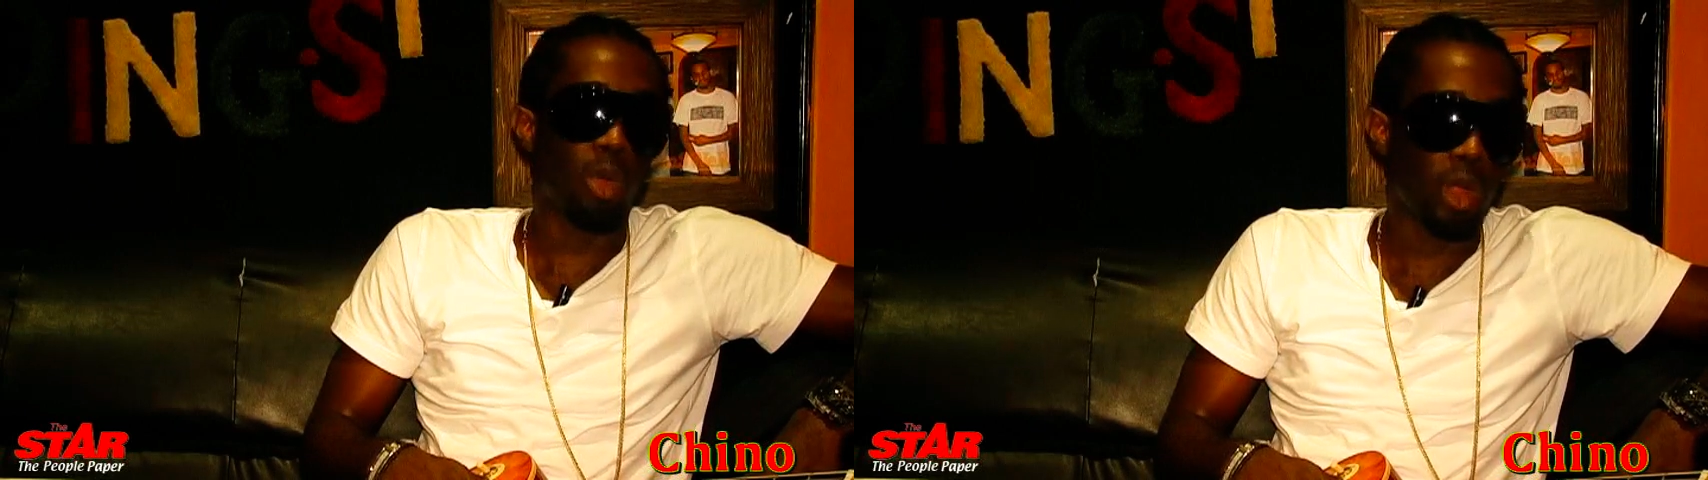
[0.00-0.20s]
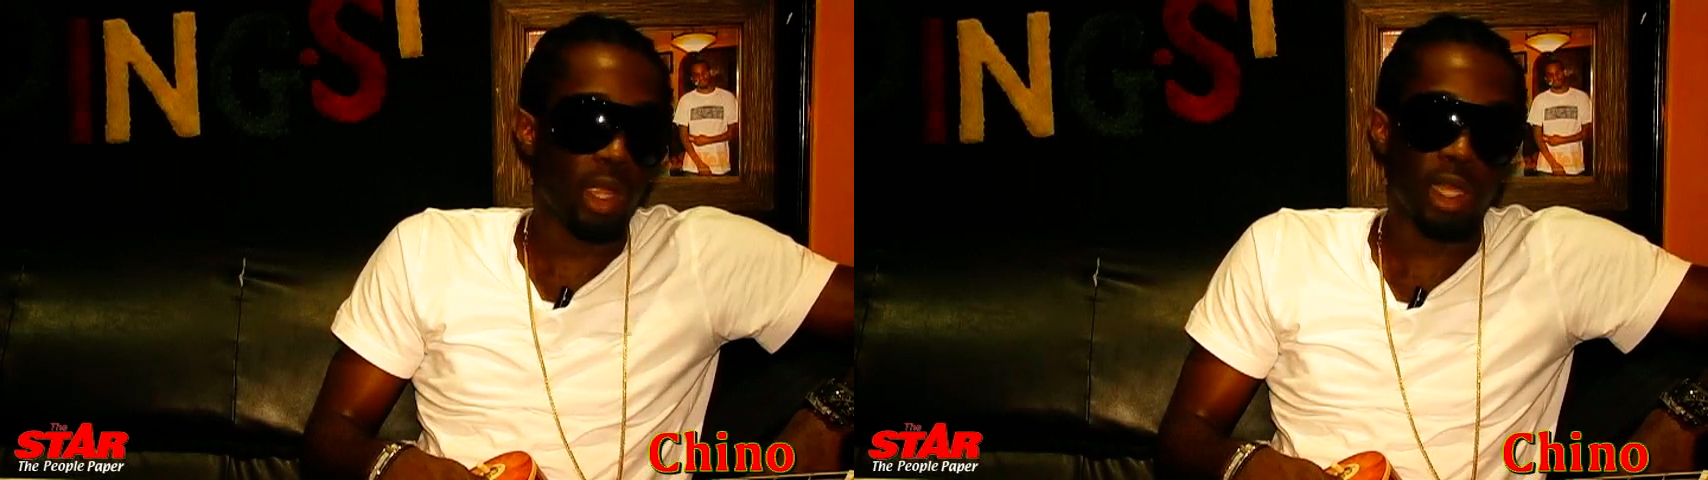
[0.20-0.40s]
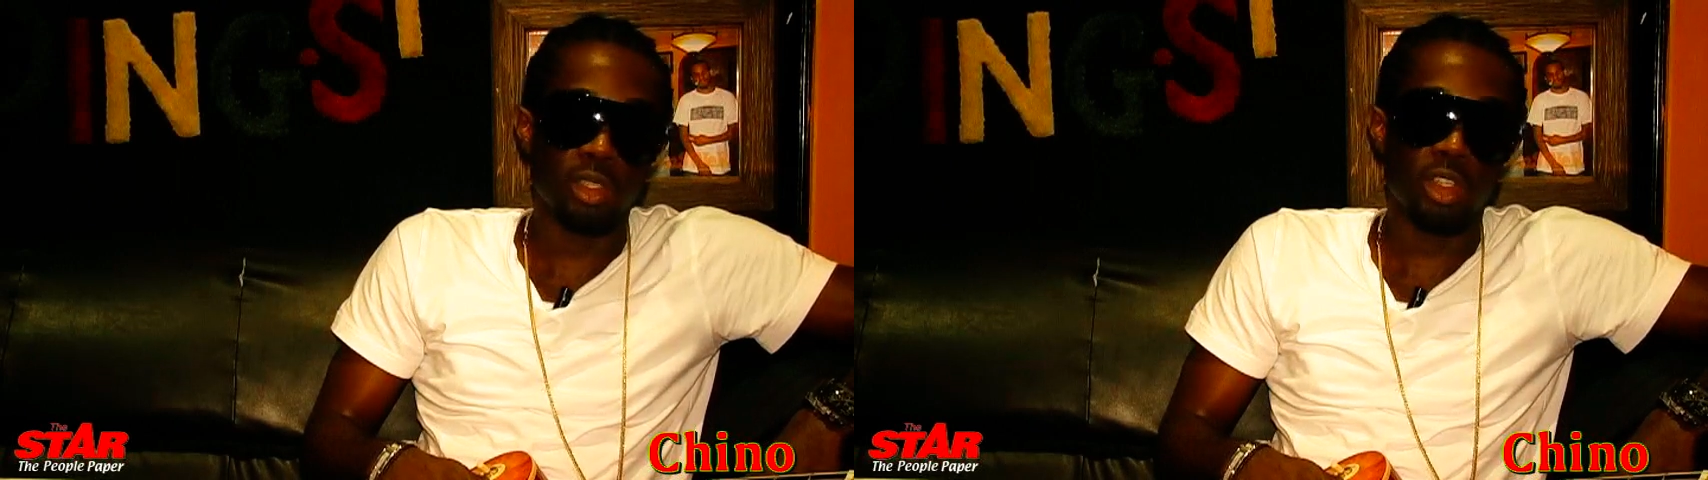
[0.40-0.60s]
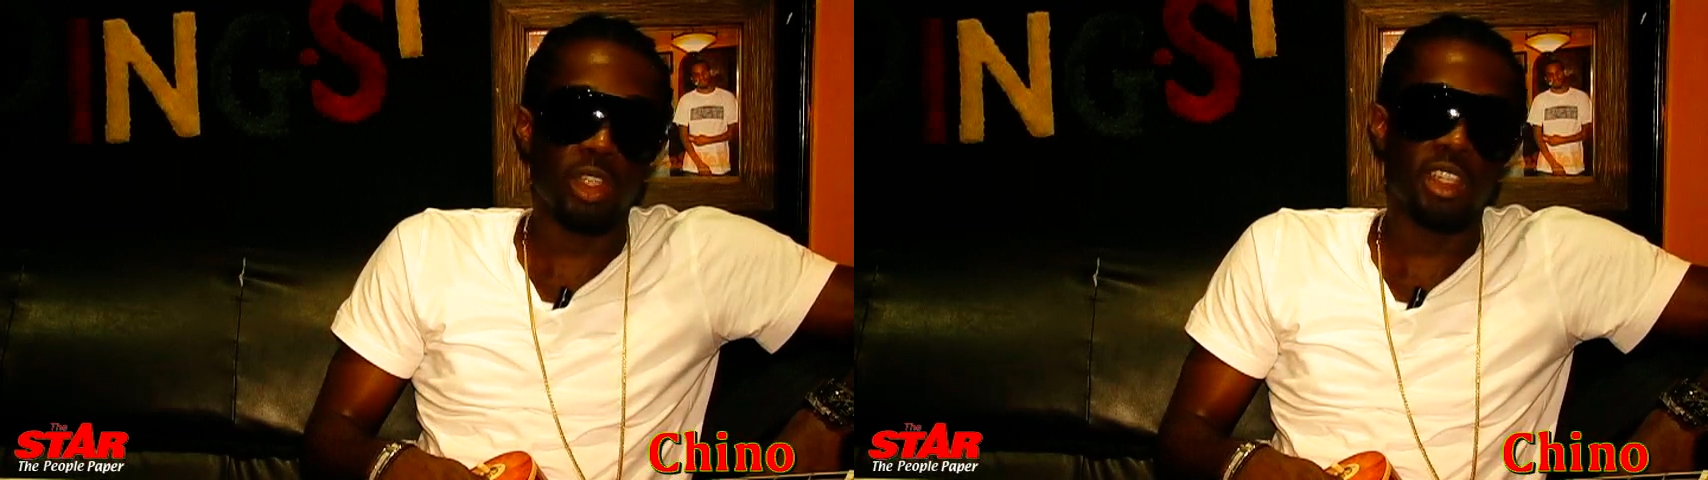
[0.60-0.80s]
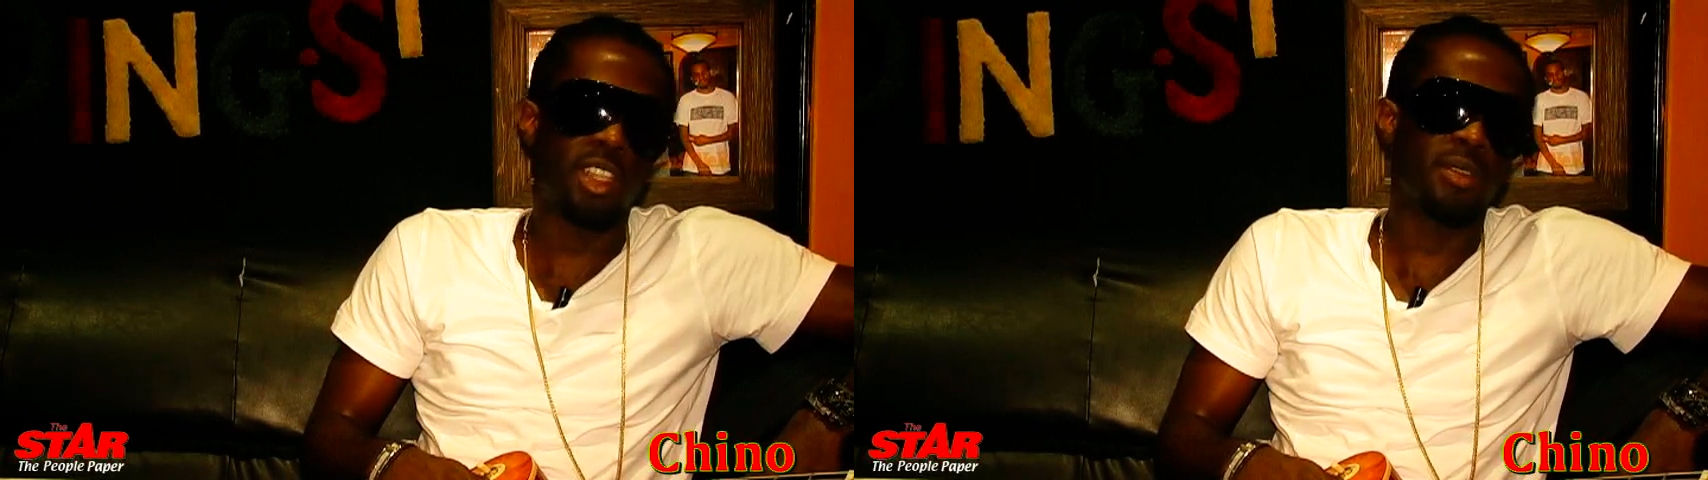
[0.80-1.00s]
of work and
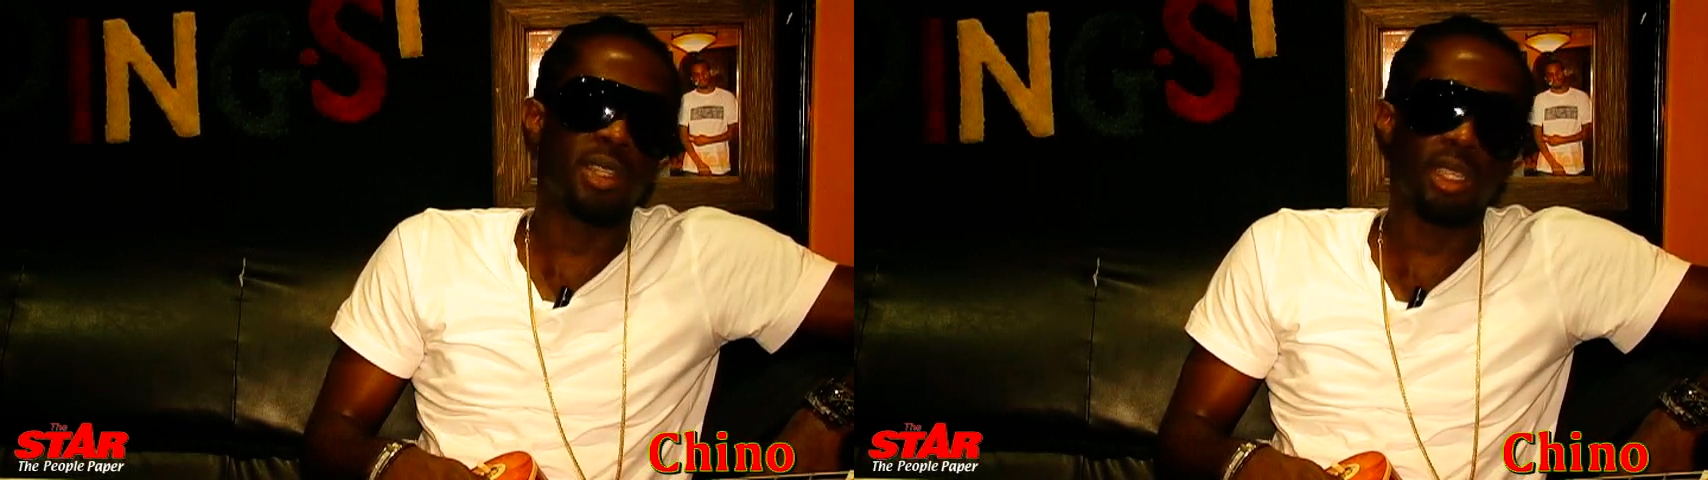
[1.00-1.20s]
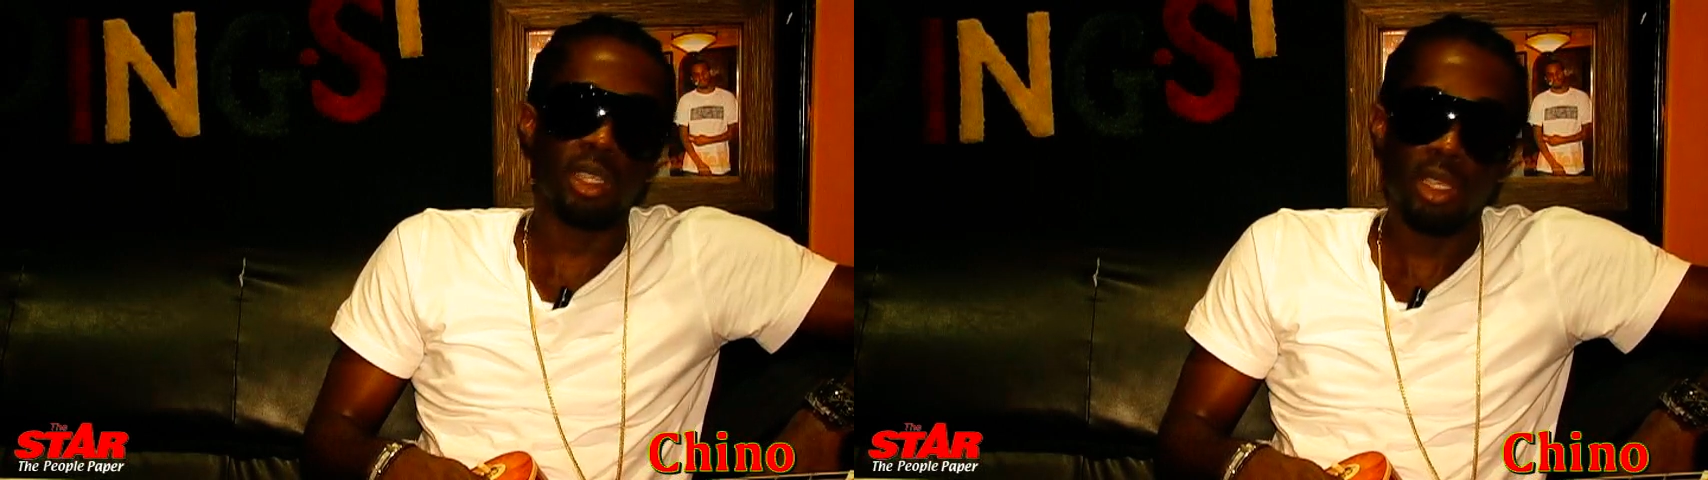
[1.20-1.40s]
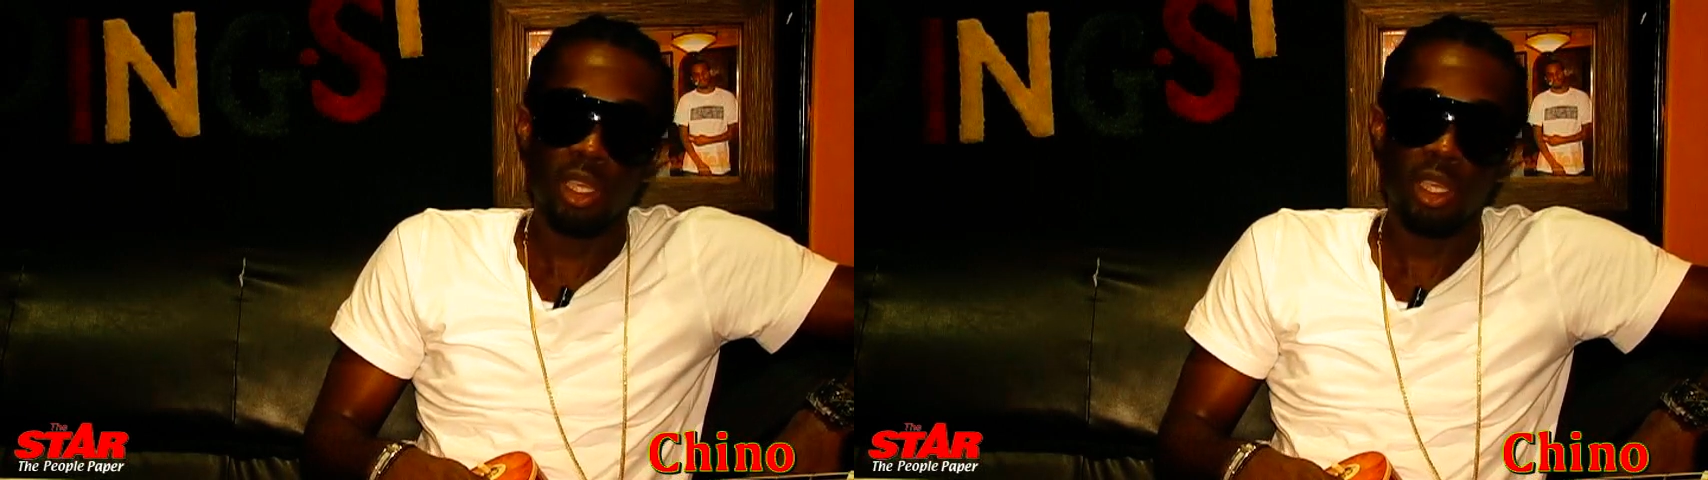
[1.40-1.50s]
creativity,